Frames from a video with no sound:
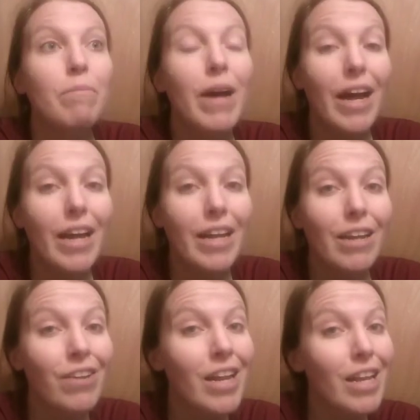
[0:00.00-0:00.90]
But
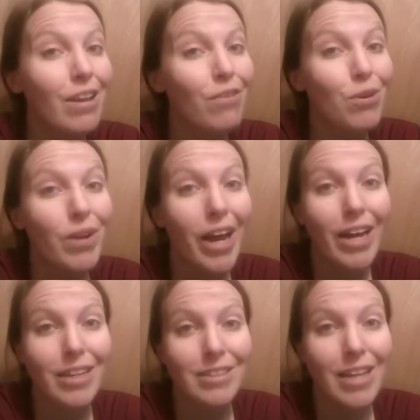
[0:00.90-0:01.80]
if any of you
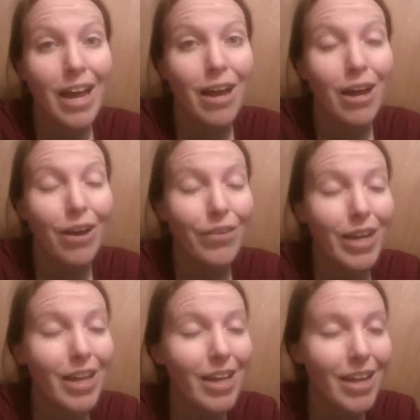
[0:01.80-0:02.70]
guys have
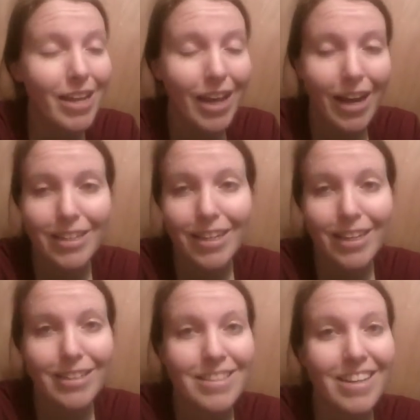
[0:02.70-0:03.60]
any
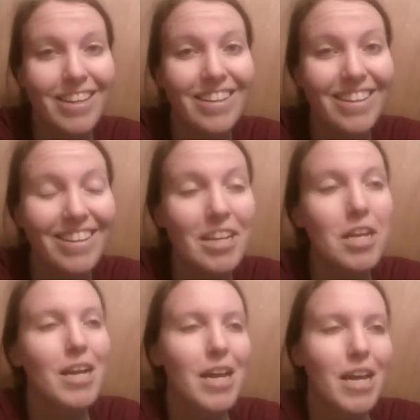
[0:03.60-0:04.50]
ideas,
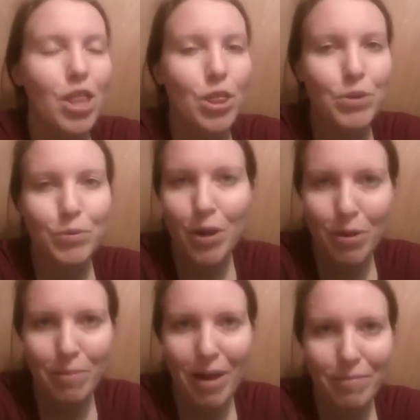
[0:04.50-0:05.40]

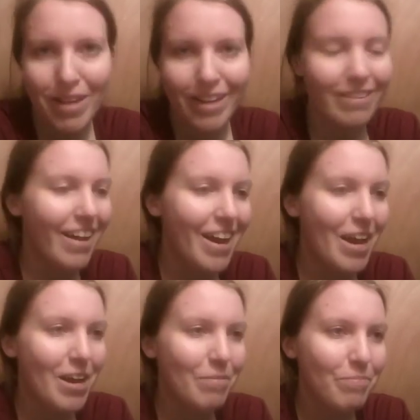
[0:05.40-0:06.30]
throw them at me.
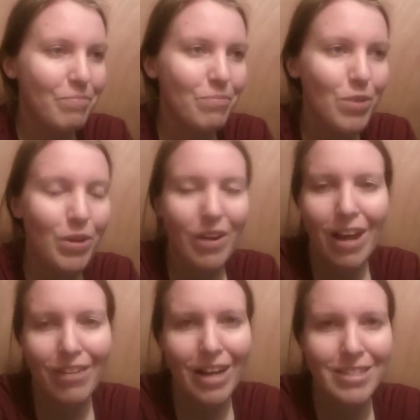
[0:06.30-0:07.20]
We don't
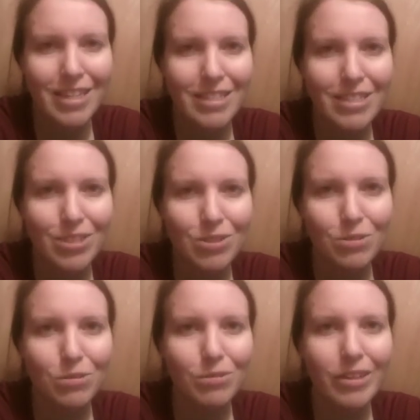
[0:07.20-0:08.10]
have access
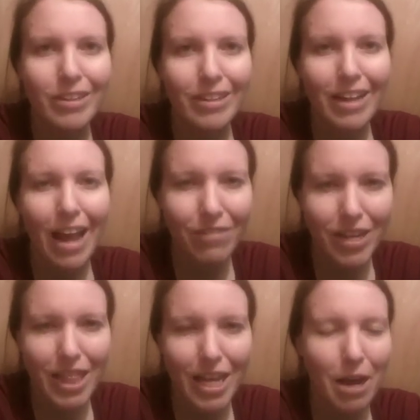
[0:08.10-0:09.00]
to
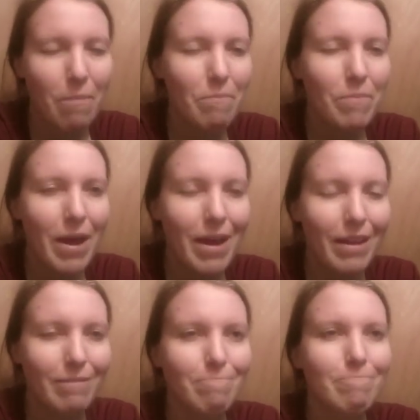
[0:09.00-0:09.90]
everything,
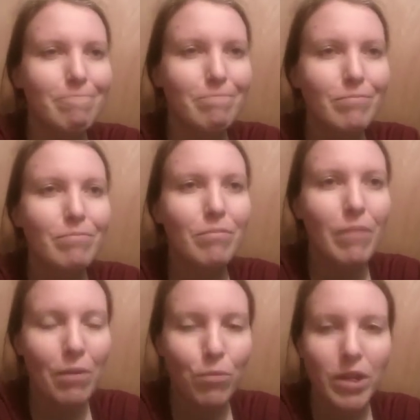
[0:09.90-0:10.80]
but
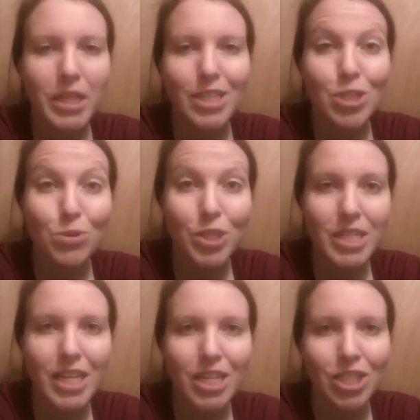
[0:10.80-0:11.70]
I'm willing to
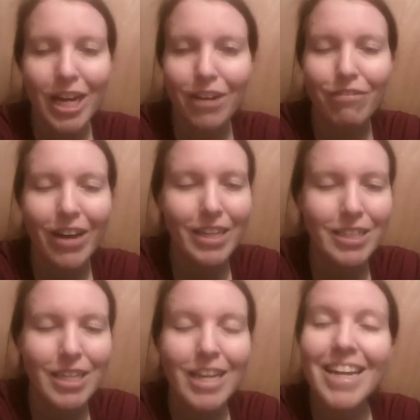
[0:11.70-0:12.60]
look and try to find
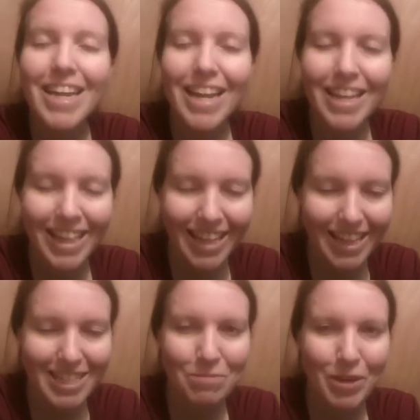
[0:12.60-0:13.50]
anything
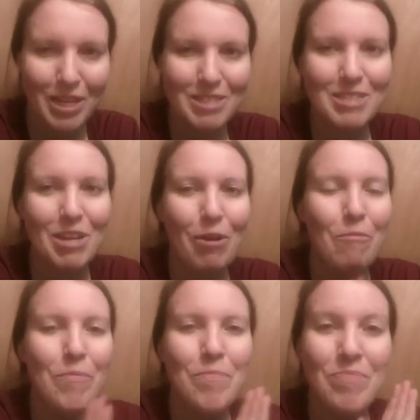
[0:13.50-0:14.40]
at this point. So